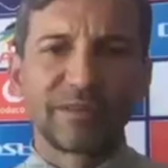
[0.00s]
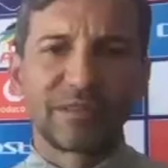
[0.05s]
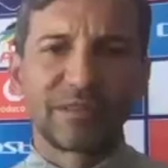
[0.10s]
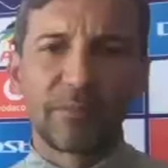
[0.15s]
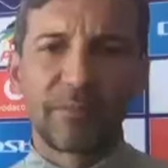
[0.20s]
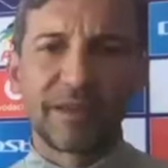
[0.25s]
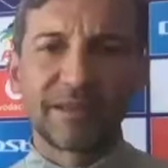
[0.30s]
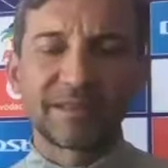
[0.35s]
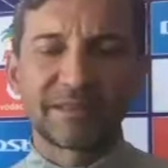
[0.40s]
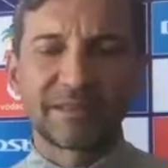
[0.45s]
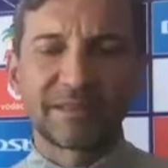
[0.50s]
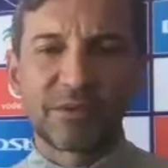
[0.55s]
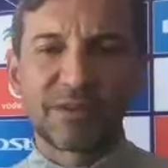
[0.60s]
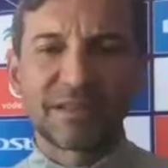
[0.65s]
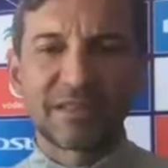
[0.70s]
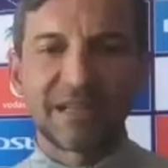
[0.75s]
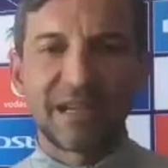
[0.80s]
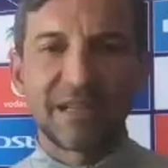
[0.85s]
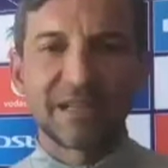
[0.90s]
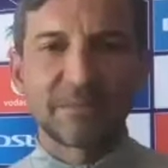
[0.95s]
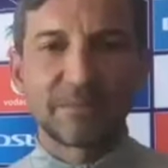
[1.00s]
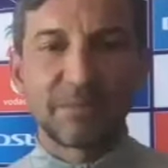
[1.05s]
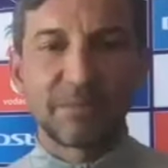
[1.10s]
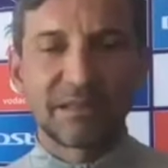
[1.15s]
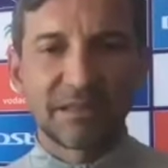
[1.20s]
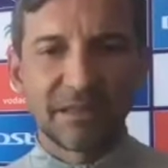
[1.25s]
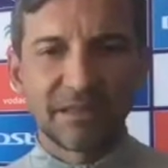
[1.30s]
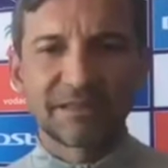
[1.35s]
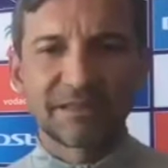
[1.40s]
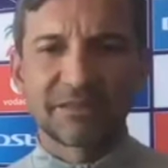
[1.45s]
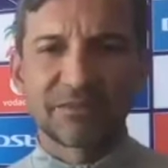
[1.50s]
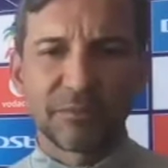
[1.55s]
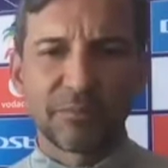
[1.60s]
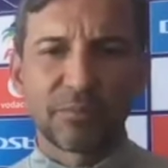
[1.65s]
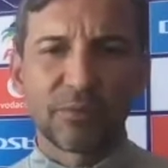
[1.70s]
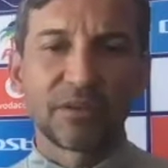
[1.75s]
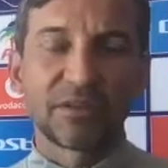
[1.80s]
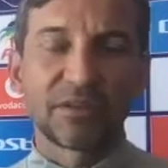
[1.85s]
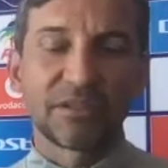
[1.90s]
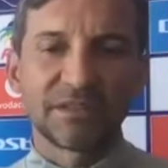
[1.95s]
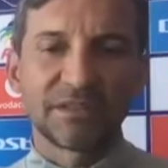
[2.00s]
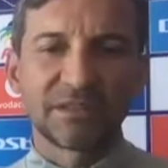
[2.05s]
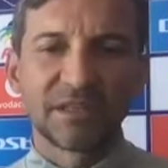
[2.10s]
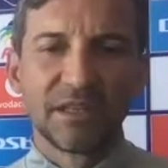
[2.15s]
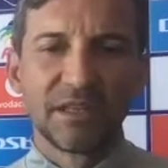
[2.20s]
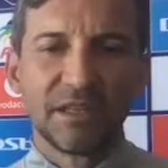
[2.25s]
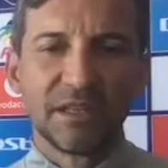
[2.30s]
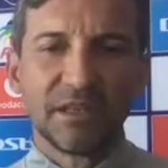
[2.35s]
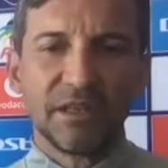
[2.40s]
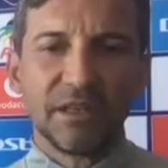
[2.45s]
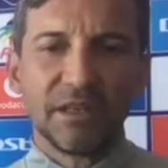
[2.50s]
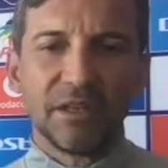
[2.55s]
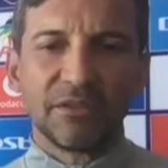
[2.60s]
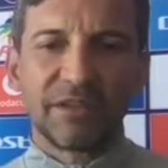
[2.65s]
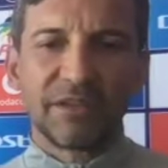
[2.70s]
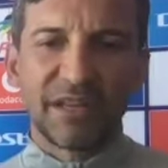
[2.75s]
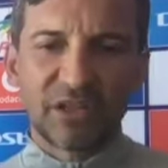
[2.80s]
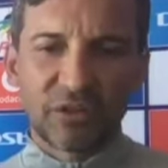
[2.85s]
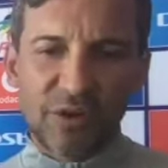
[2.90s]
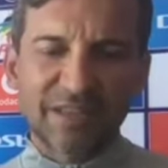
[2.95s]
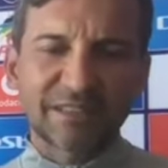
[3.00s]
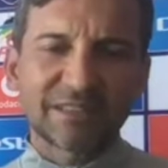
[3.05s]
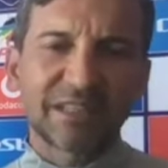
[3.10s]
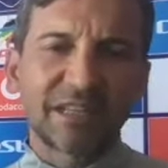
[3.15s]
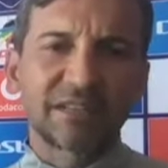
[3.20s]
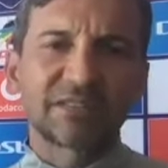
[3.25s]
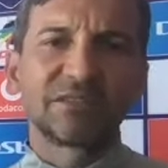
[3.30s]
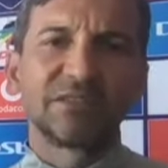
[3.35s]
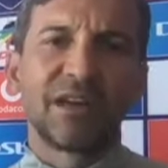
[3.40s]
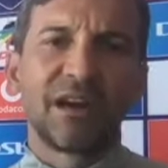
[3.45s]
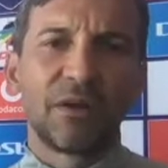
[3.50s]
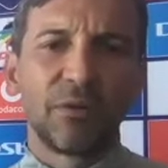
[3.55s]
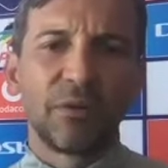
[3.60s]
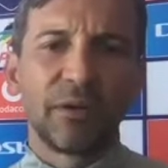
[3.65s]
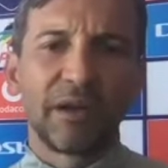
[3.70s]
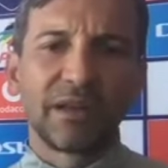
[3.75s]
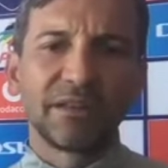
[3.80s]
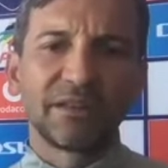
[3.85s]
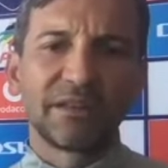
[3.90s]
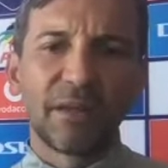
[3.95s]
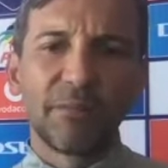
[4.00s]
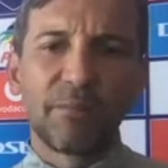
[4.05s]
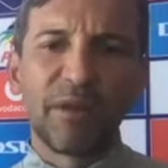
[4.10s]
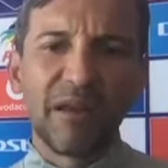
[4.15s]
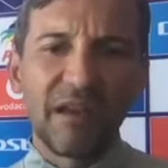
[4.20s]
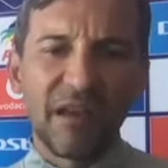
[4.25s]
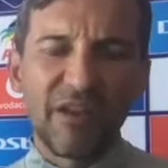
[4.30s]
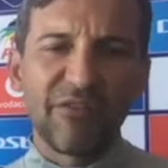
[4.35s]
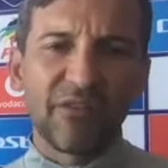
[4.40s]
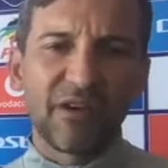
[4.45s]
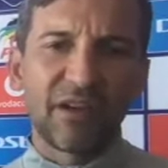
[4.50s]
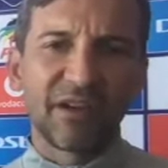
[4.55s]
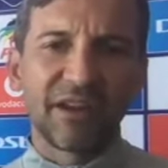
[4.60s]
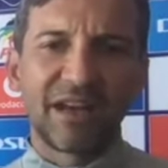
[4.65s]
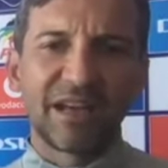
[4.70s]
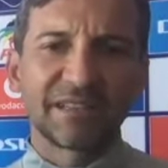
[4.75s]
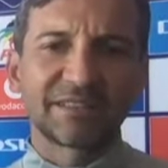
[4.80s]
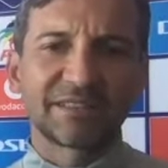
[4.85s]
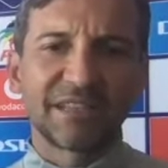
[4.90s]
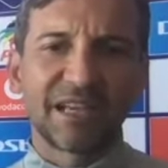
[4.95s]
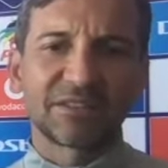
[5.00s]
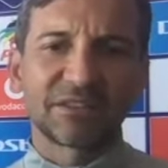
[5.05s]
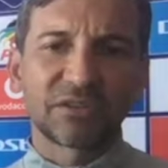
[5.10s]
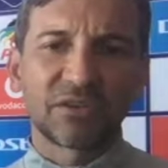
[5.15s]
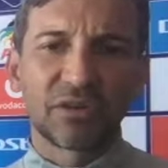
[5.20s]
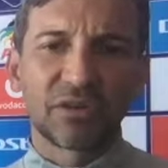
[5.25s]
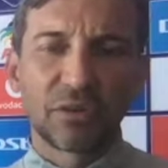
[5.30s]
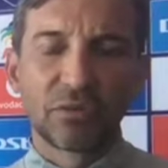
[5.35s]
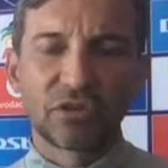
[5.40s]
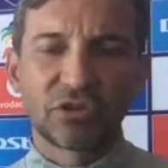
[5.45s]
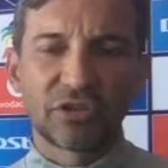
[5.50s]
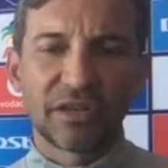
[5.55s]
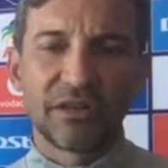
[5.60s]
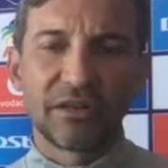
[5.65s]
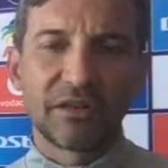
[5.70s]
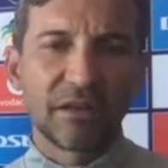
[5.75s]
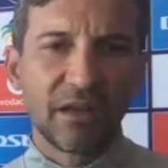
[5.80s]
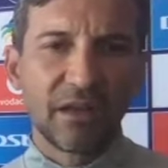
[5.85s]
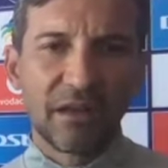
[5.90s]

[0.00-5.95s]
the best results, but these supporters, they trust us now and they believe on us as a coach. And